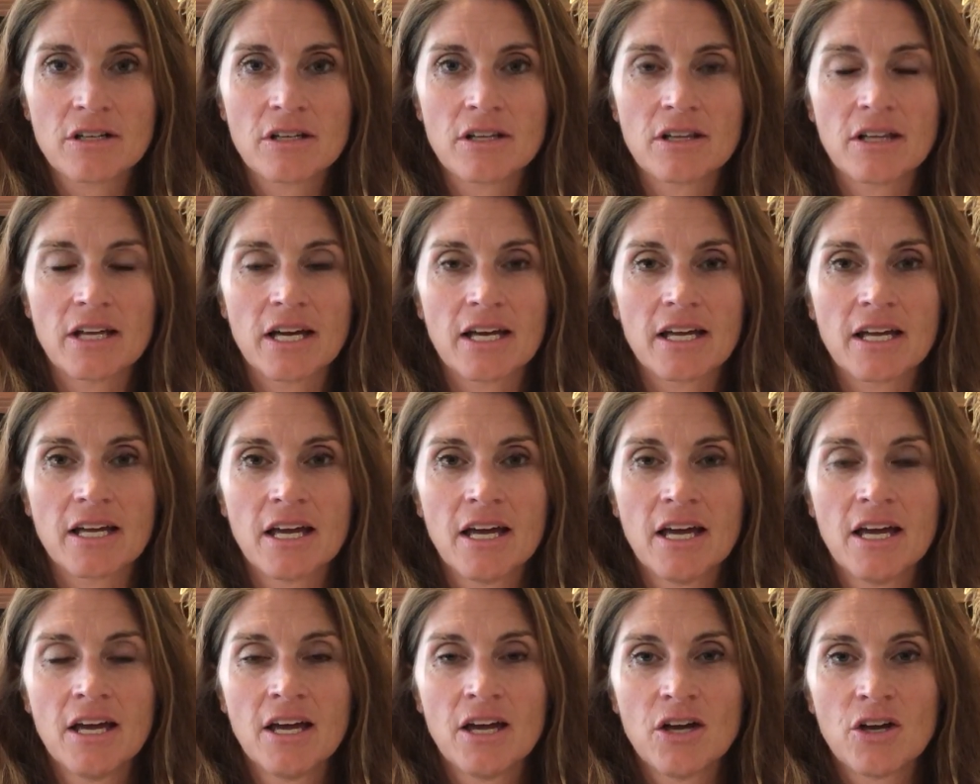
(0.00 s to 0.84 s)
Like,
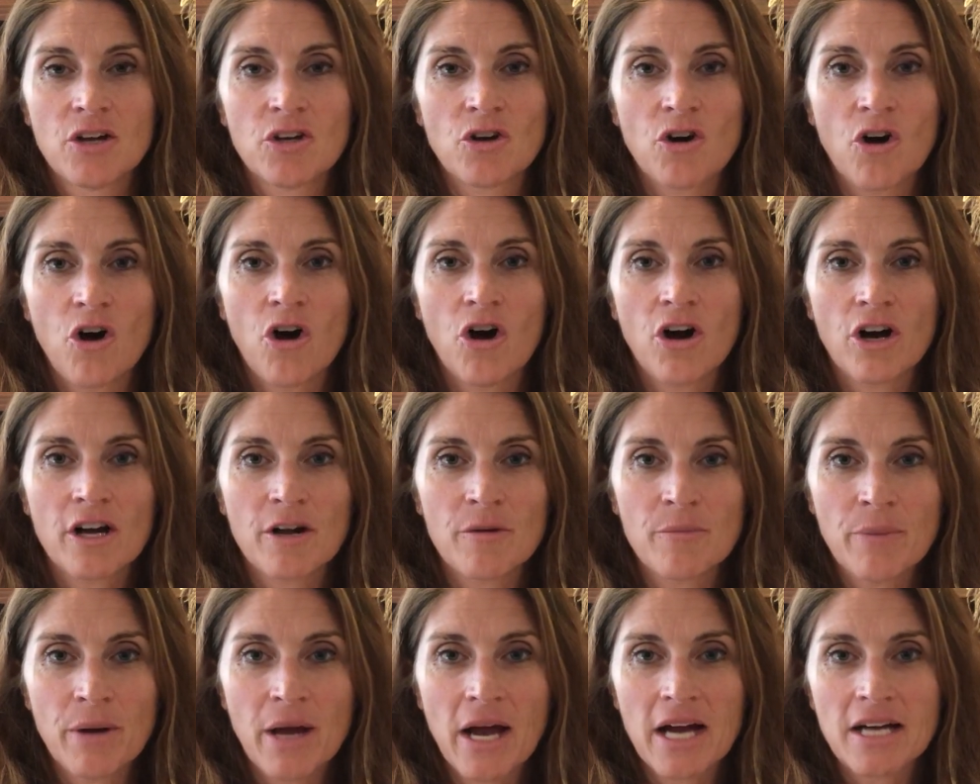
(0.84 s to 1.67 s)
you're all
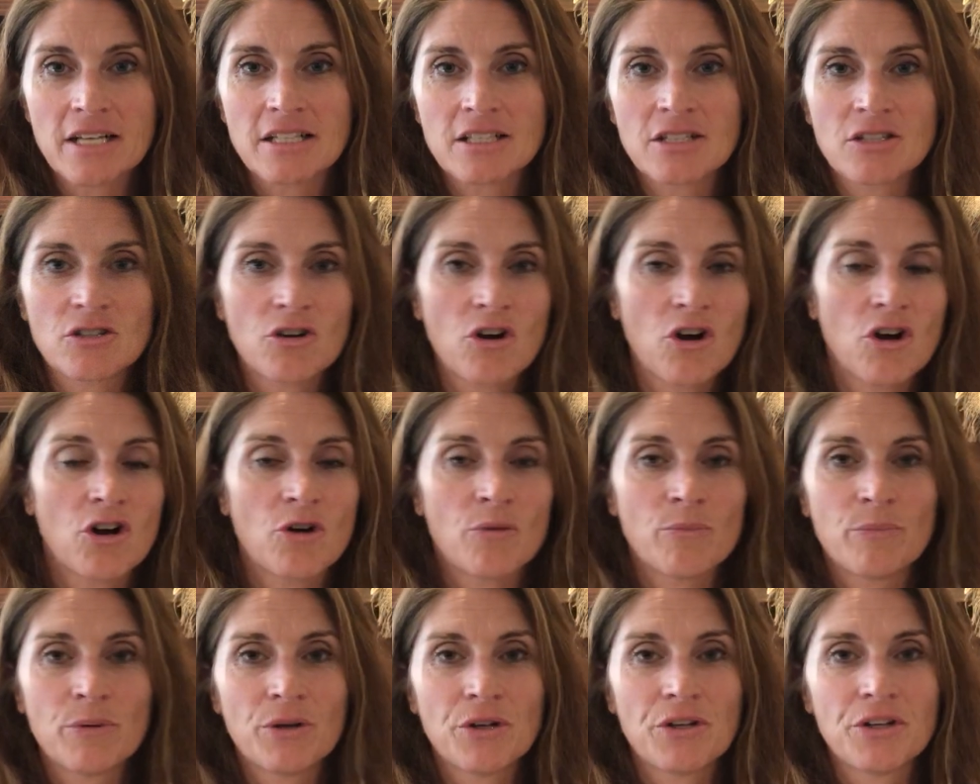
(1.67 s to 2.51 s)
compacted, you're all
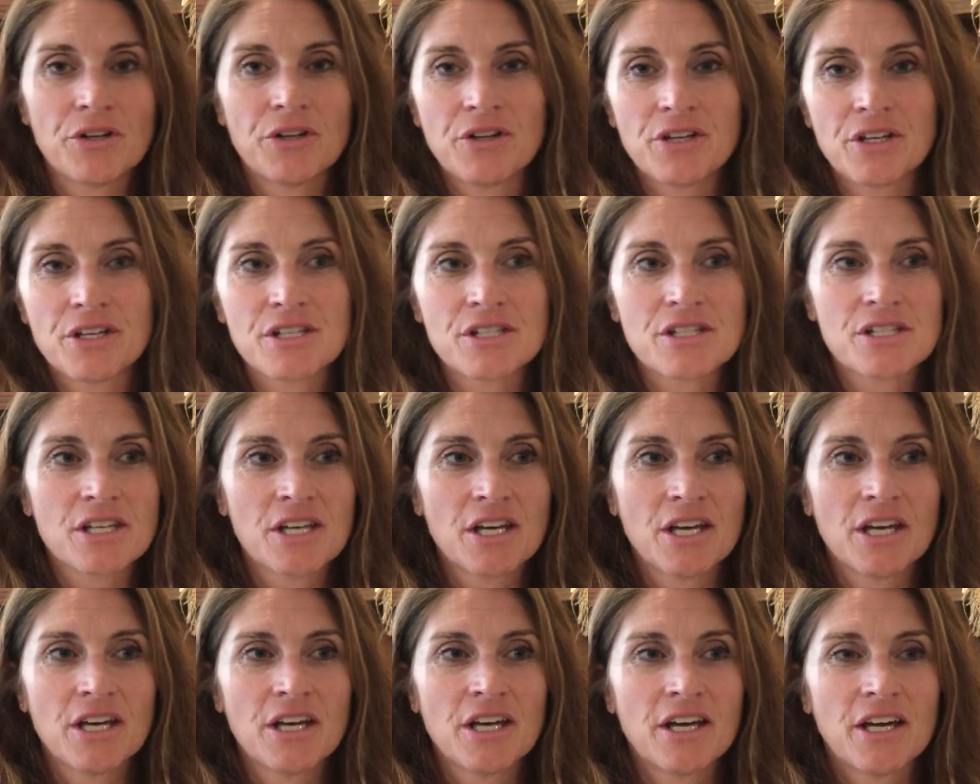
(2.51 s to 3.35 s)
building this
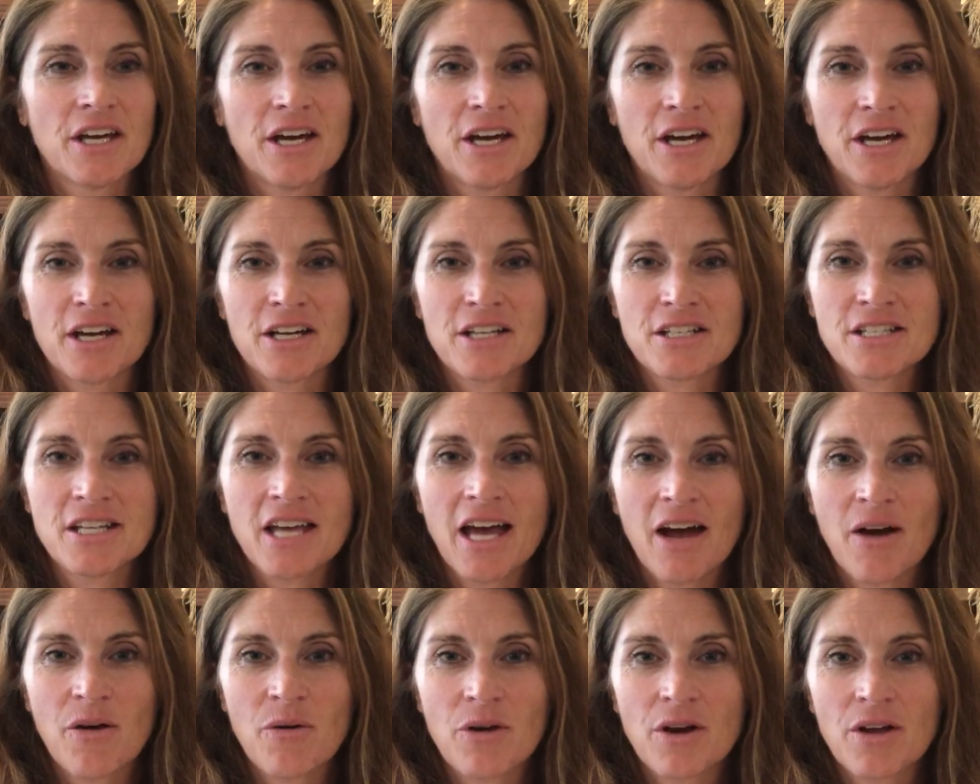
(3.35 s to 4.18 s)

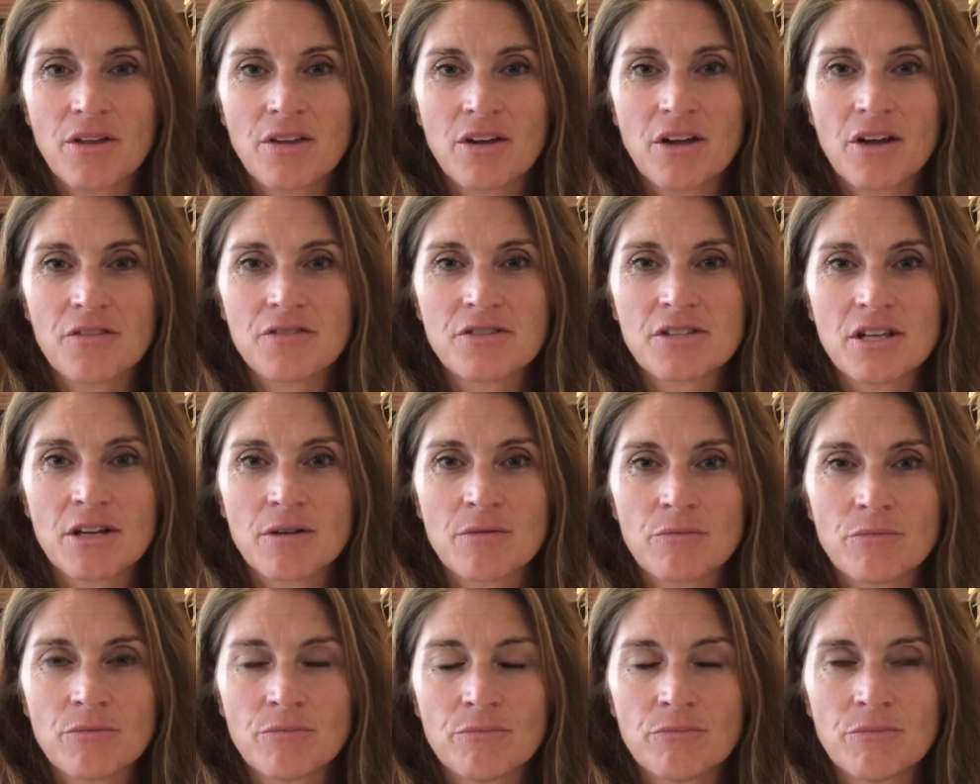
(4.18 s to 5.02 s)
tower, and then all of a
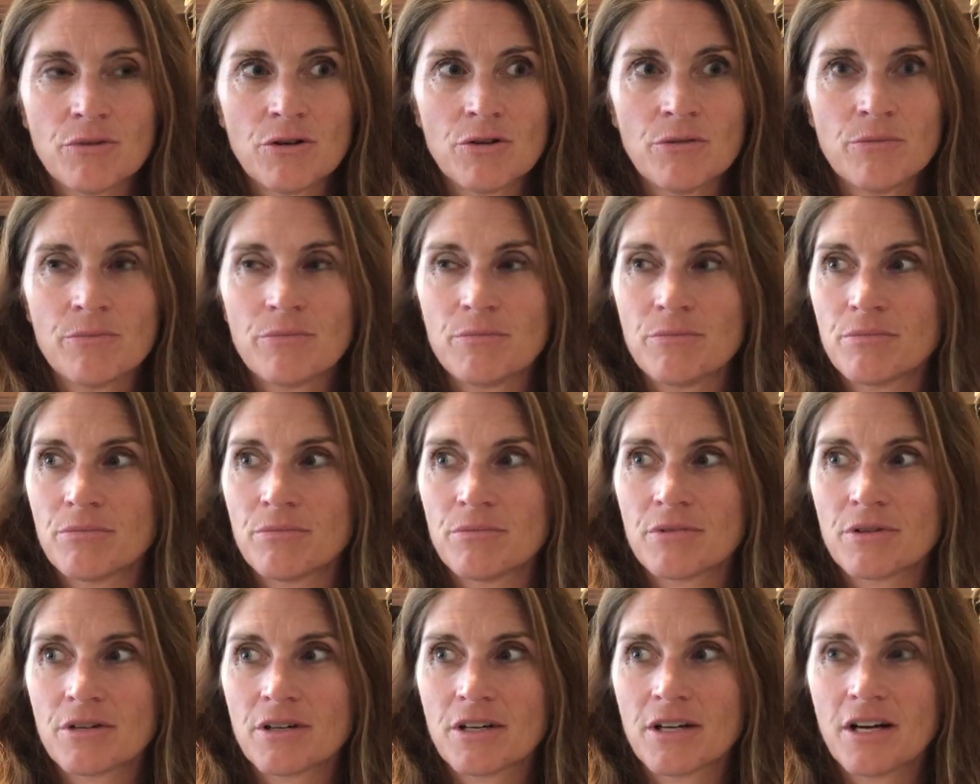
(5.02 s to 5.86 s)
sudden, whoop,
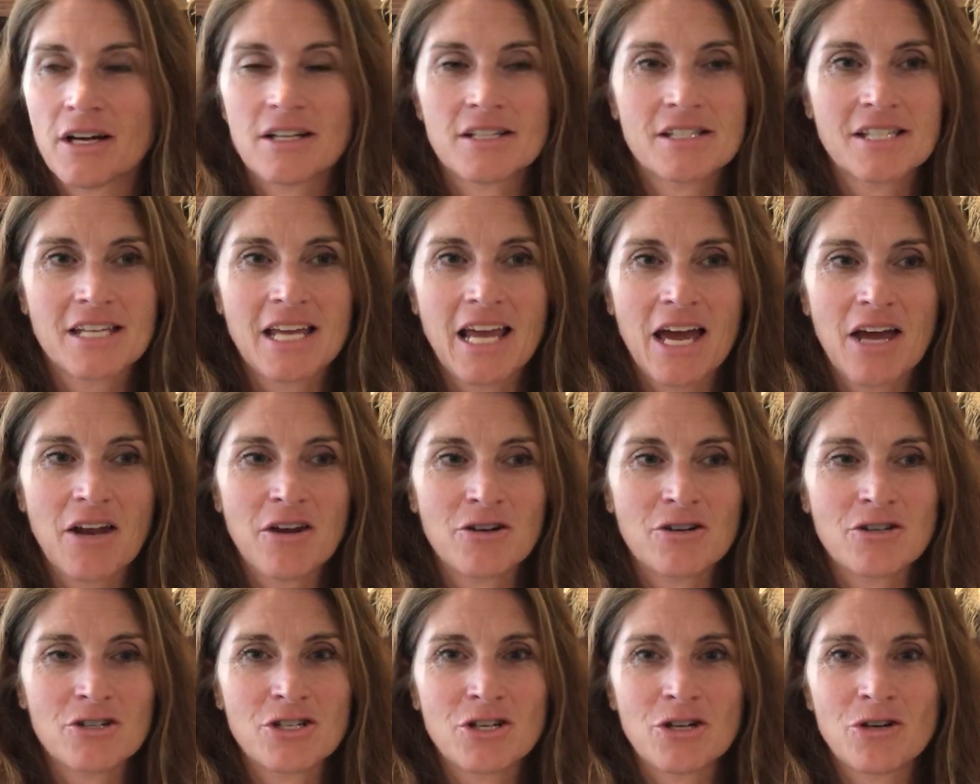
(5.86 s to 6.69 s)
God
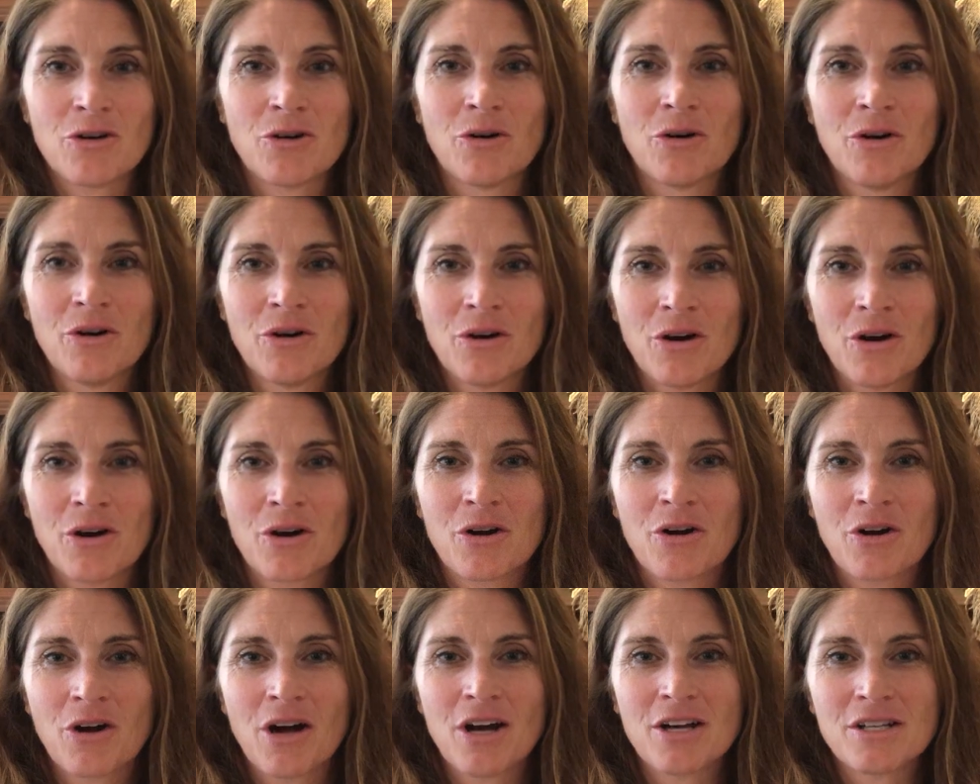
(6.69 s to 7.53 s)
scatters you
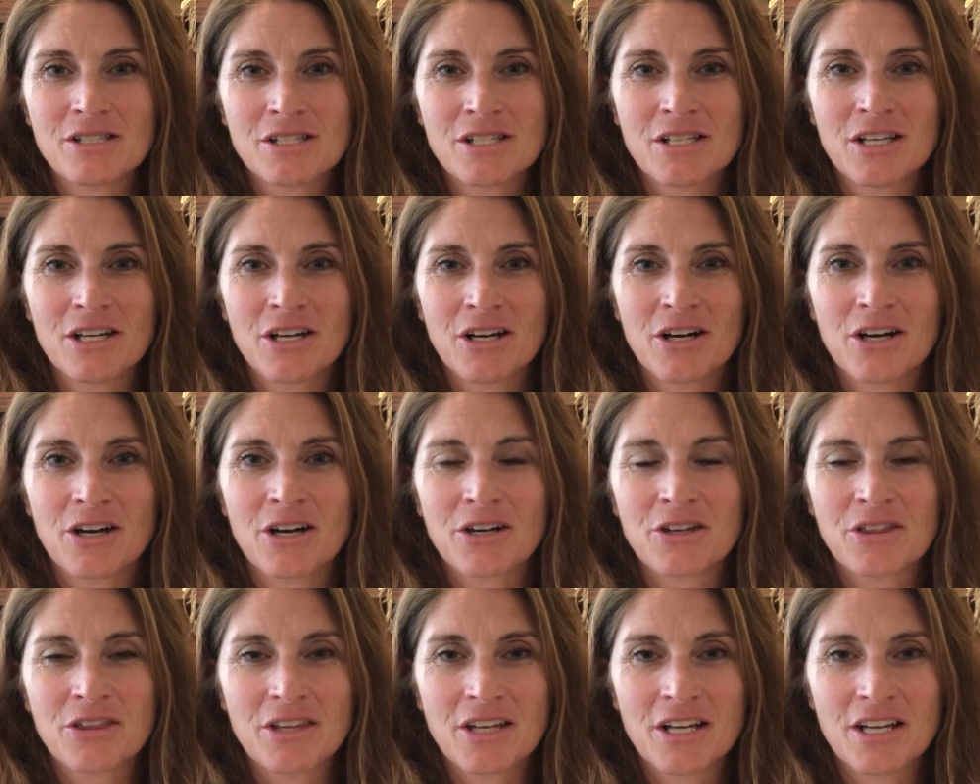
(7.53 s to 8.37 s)
across the
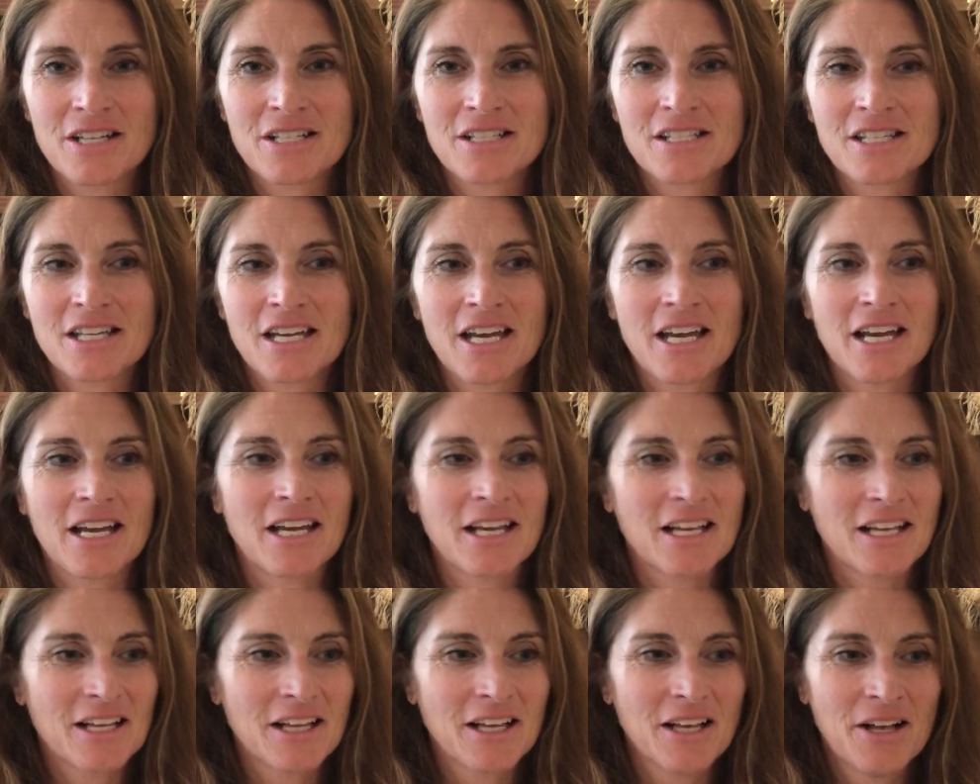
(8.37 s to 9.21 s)
earth and
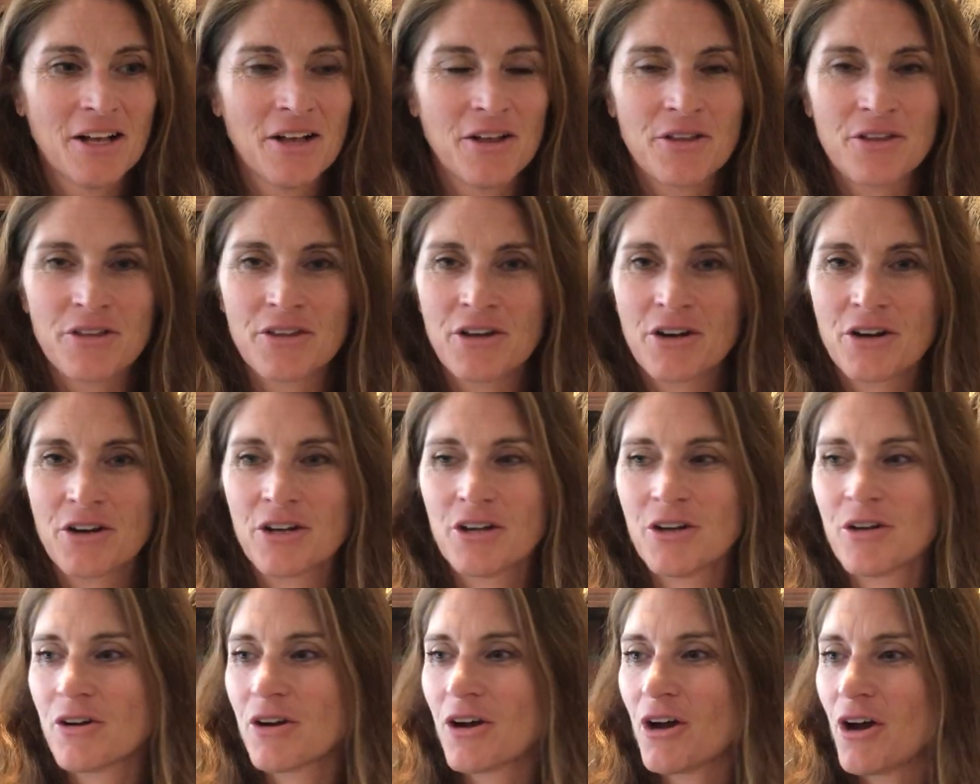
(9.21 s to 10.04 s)
saying, there
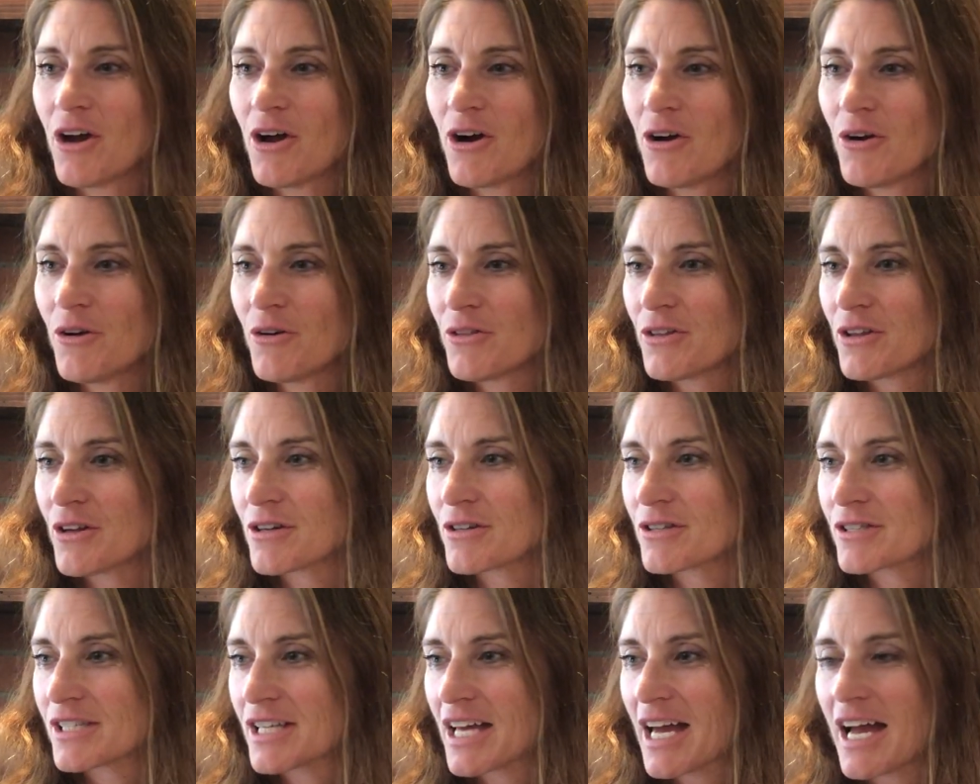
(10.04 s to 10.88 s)
you go,
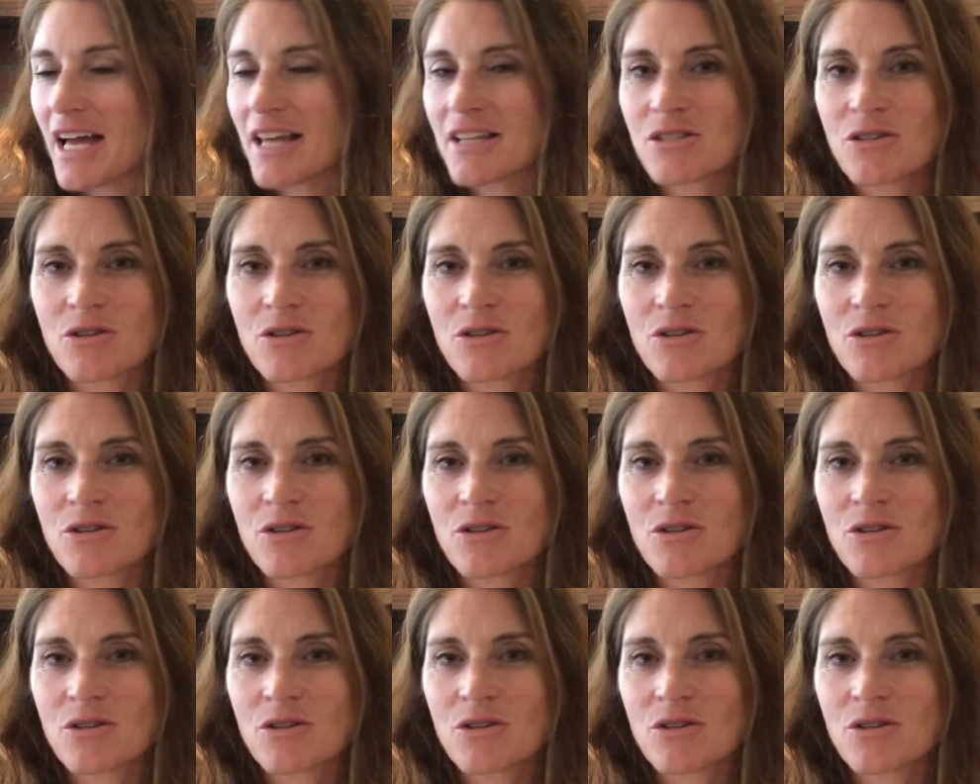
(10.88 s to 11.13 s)
there's that.